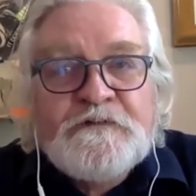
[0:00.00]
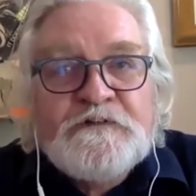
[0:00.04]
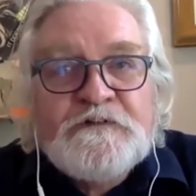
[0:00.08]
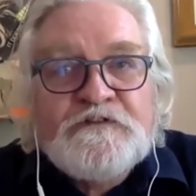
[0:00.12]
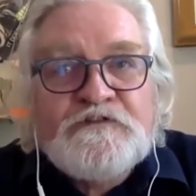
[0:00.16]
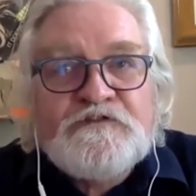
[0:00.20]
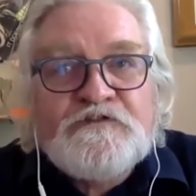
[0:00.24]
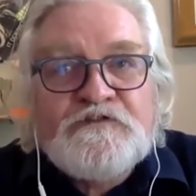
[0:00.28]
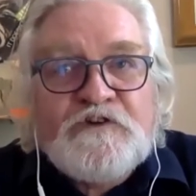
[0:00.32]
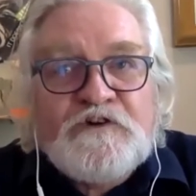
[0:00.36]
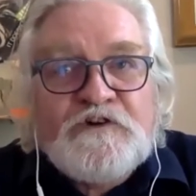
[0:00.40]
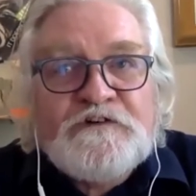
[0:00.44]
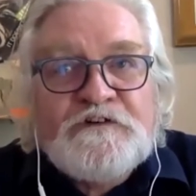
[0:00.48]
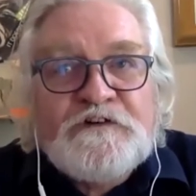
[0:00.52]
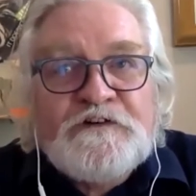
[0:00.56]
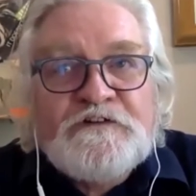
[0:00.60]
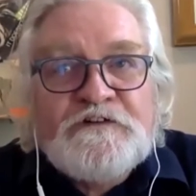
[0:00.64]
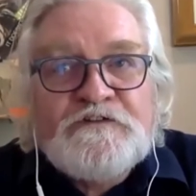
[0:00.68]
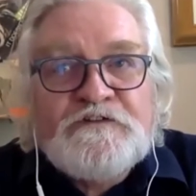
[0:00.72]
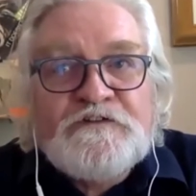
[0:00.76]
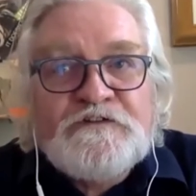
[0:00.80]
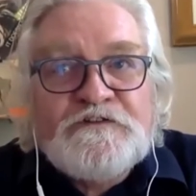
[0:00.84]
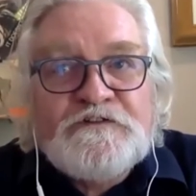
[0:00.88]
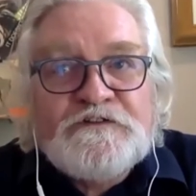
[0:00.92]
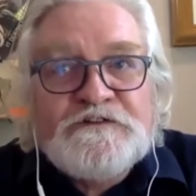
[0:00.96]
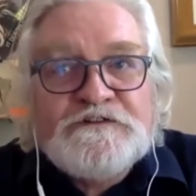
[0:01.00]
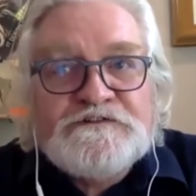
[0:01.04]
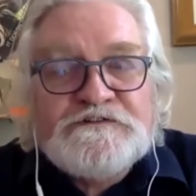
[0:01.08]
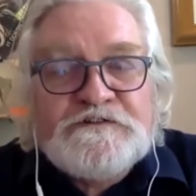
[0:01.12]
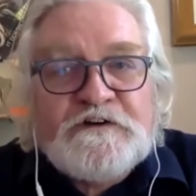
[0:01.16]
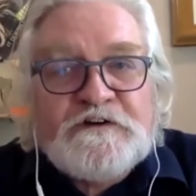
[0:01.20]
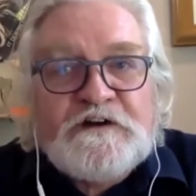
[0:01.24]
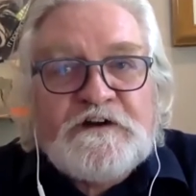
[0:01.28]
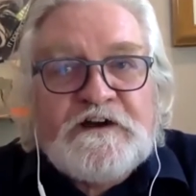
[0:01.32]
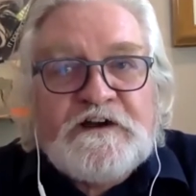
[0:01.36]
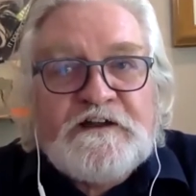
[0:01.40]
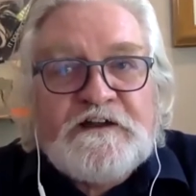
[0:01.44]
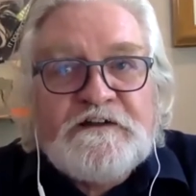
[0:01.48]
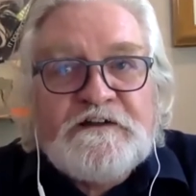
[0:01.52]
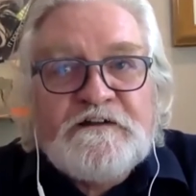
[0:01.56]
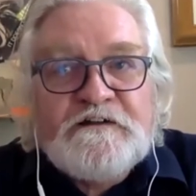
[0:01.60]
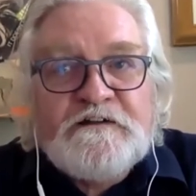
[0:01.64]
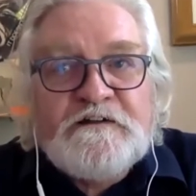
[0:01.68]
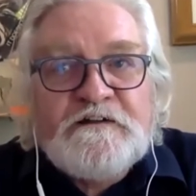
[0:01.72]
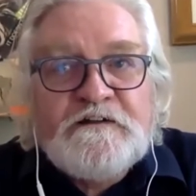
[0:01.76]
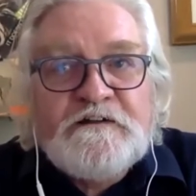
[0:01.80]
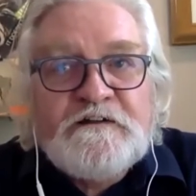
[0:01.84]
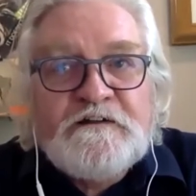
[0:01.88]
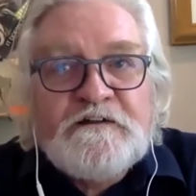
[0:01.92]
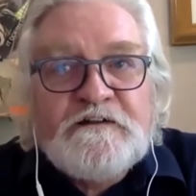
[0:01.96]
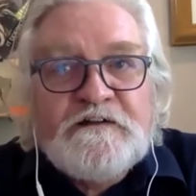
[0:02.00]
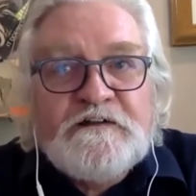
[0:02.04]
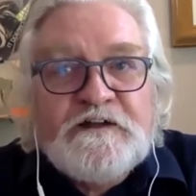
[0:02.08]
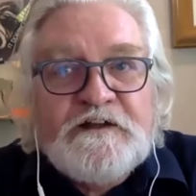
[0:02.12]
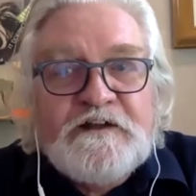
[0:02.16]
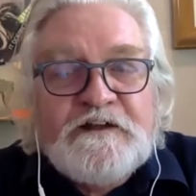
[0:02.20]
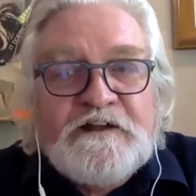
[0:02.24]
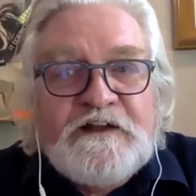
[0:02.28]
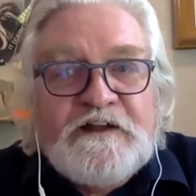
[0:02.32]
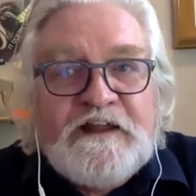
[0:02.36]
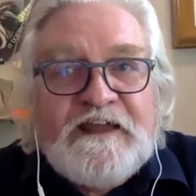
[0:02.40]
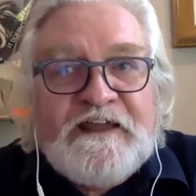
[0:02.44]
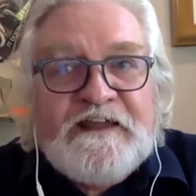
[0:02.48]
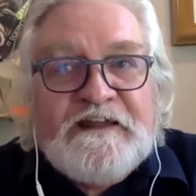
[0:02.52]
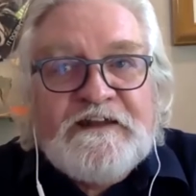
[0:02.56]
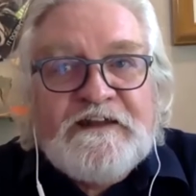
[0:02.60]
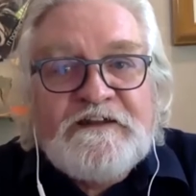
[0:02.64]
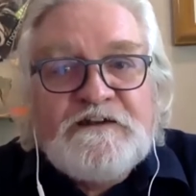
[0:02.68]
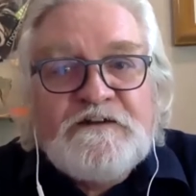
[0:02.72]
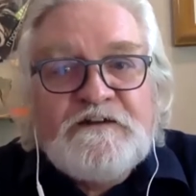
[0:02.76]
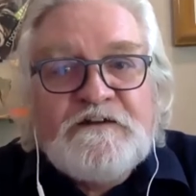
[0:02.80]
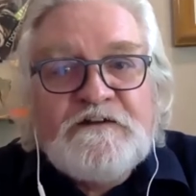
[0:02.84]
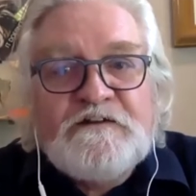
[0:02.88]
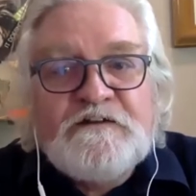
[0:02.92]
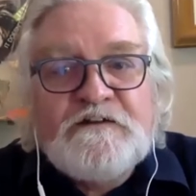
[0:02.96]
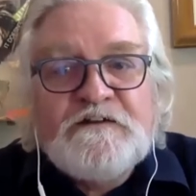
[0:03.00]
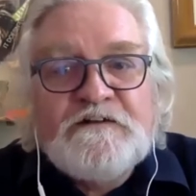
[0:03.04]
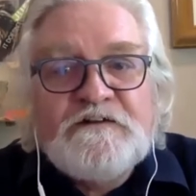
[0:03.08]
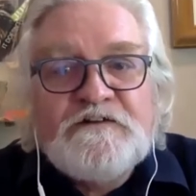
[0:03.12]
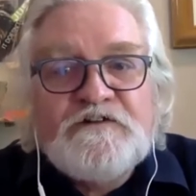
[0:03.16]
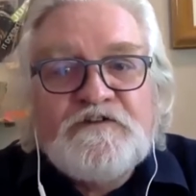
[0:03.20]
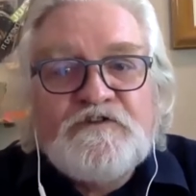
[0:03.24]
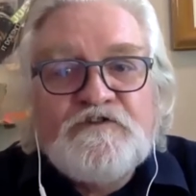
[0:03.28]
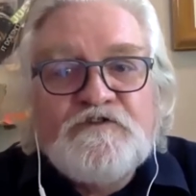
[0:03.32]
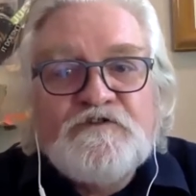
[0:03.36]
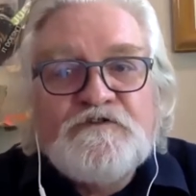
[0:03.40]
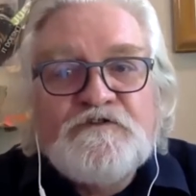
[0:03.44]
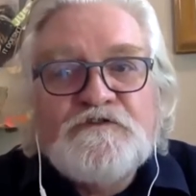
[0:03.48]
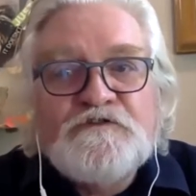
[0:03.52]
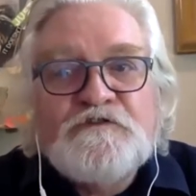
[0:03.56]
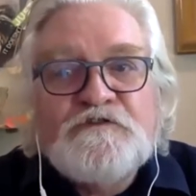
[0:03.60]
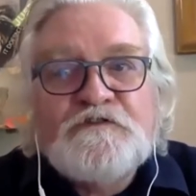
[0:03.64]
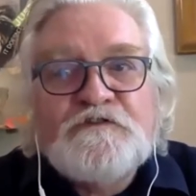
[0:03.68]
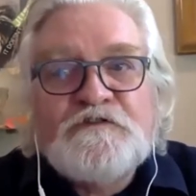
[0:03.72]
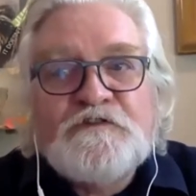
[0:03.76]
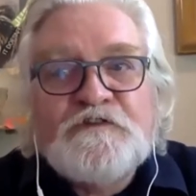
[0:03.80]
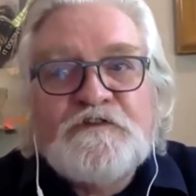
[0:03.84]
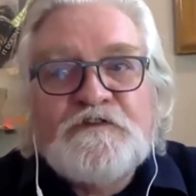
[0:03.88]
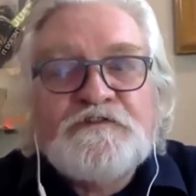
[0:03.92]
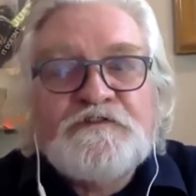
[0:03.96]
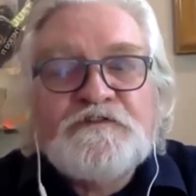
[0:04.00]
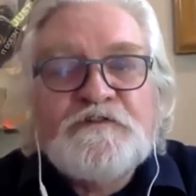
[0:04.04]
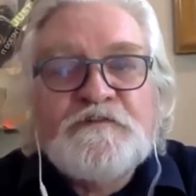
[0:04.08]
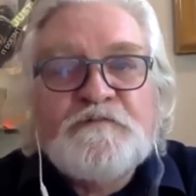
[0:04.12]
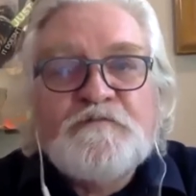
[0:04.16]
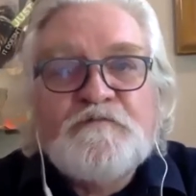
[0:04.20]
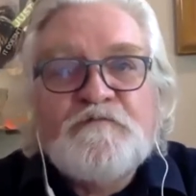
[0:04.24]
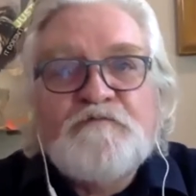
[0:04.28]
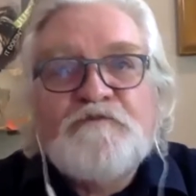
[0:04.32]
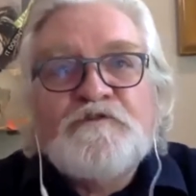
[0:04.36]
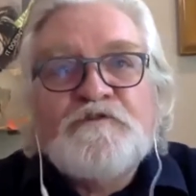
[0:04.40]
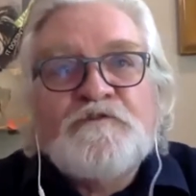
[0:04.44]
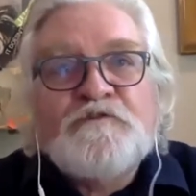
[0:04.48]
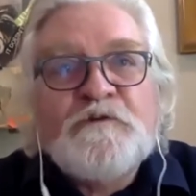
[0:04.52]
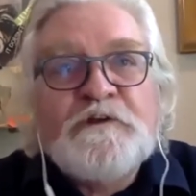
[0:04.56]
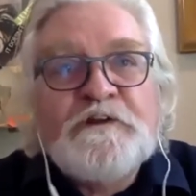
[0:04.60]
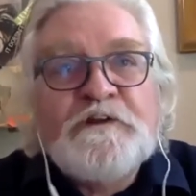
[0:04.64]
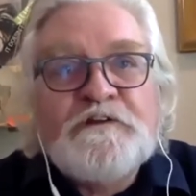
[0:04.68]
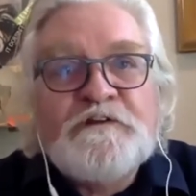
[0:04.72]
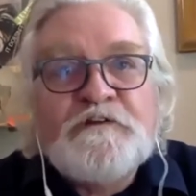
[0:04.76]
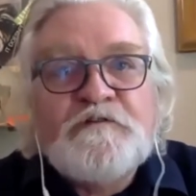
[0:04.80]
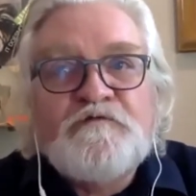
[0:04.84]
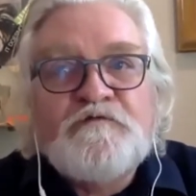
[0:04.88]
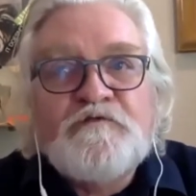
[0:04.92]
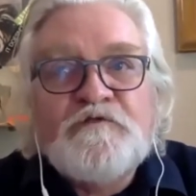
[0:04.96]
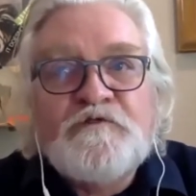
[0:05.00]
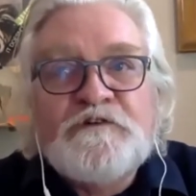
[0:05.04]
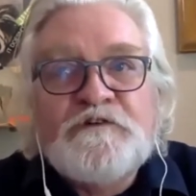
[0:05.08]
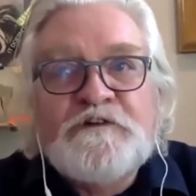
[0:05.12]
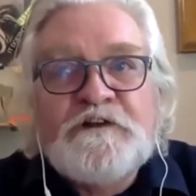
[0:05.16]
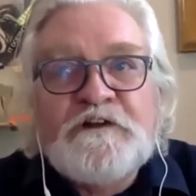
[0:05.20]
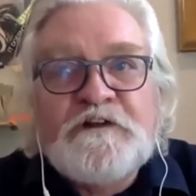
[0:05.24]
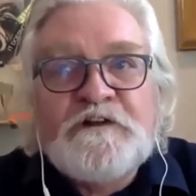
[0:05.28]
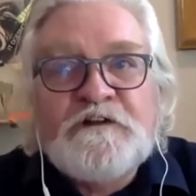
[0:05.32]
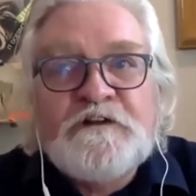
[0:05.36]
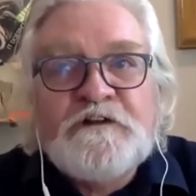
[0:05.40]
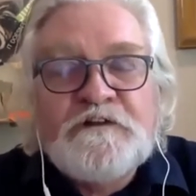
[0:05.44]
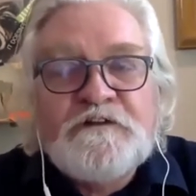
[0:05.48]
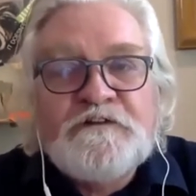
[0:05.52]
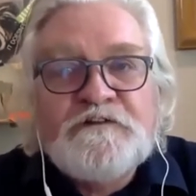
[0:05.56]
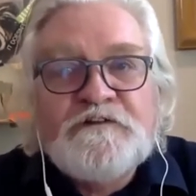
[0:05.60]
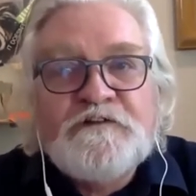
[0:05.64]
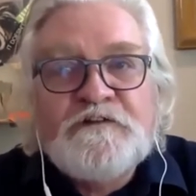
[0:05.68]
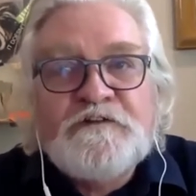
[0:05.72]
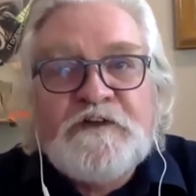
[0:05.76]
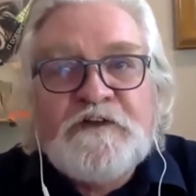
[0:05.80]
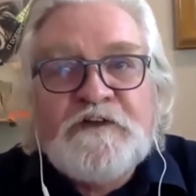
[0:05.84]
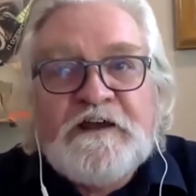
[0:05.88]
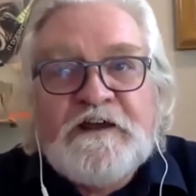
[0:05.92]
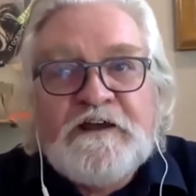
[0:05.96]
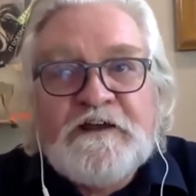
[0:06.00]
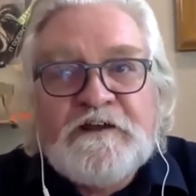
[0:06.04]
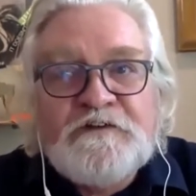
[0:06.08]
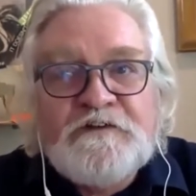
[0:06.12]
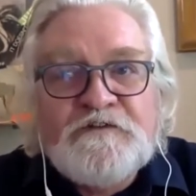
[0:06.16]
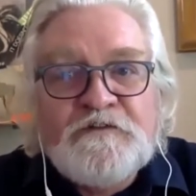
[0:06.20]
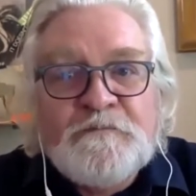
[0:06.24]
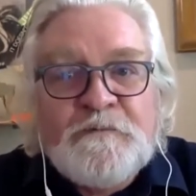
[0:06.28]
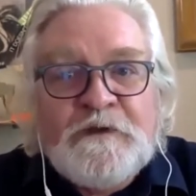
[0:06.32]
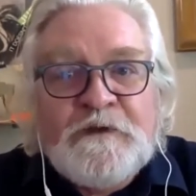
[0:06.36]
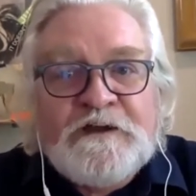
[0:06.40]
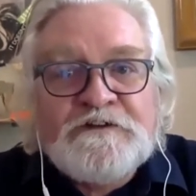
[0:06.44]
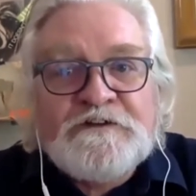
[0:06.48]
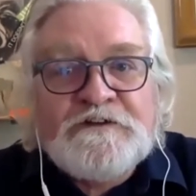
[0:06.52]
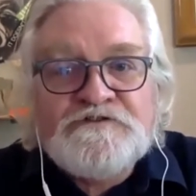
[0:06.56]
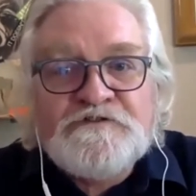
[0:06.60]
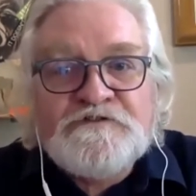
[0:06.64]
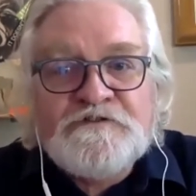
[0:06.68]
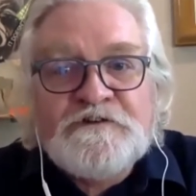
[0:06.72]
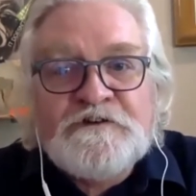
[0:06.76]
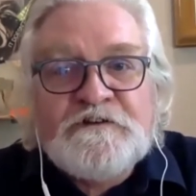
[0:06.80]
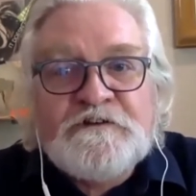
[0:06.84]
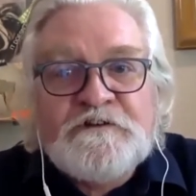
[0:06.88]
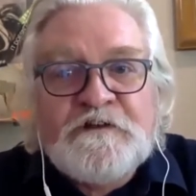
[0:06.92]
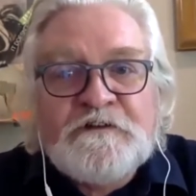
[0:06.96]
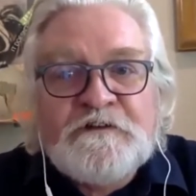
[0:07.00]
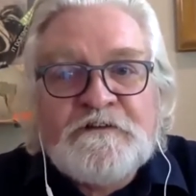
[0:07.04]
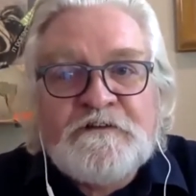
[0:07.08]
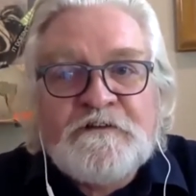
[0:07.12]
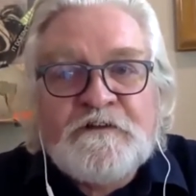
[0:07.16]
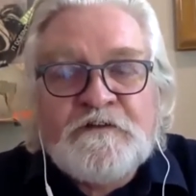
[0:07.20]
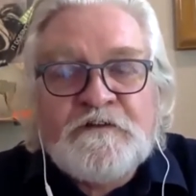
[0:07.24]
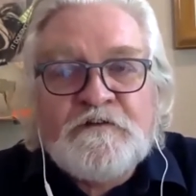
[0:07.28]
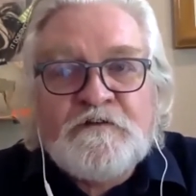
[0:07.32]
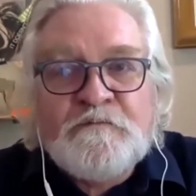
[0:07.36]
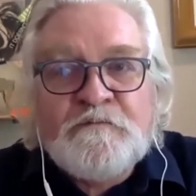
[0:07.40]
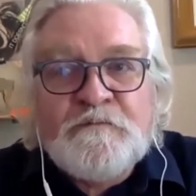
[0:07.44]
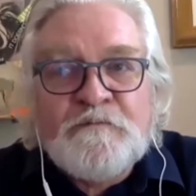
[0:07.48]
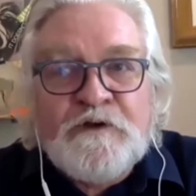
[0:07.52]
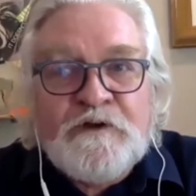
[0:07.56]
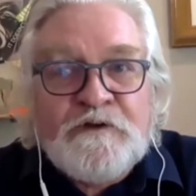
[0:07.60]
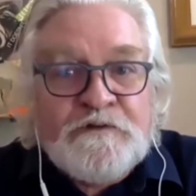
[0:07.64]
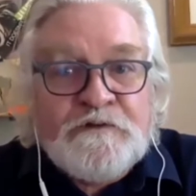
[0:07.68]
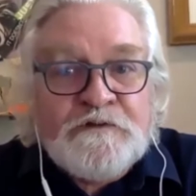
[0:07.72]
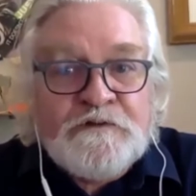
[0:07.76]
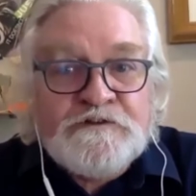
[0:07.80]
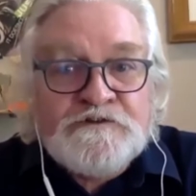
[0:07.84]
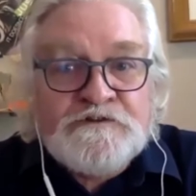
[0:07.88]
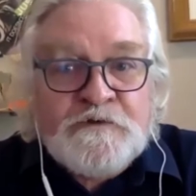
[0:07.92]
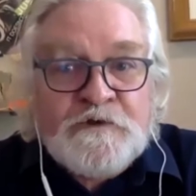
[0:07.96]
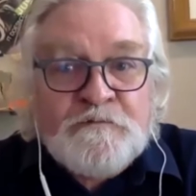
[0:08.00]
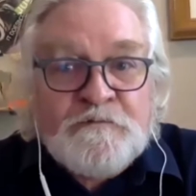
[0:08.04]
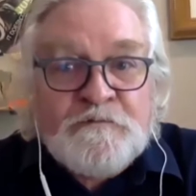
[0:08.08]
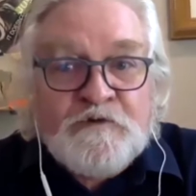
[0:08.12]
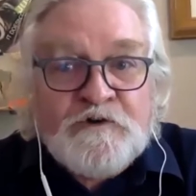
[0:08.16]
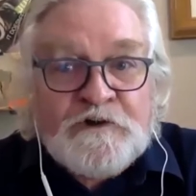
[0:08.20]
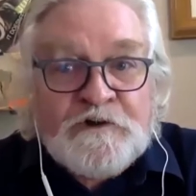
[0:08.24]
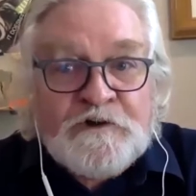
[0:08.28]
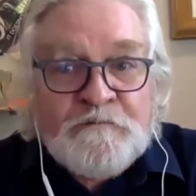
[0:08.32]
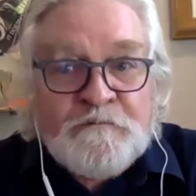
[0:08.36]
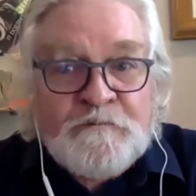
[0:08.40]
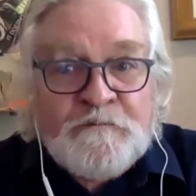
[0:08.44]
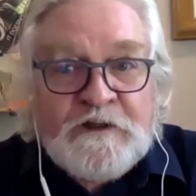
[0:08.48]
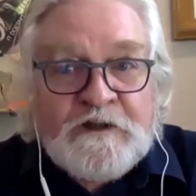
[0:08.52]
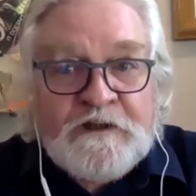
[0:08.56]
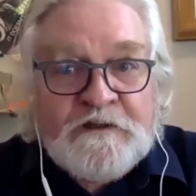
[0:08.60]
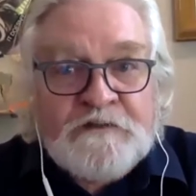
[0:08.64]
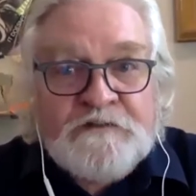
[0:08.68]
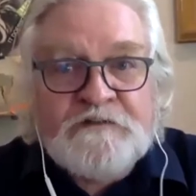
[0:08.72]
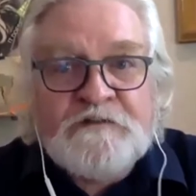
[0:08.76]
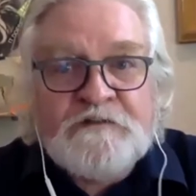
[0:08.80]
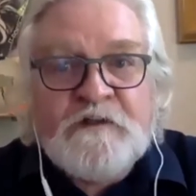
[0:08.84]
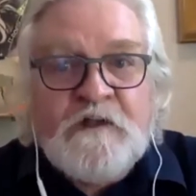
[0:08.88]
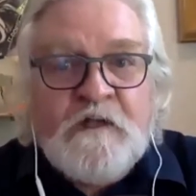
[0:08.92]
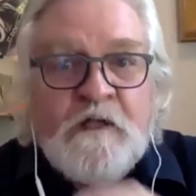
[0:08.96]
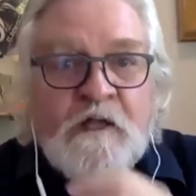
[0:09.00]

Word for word: starting to design an end use system for 2040 today to make sure that the components we put in place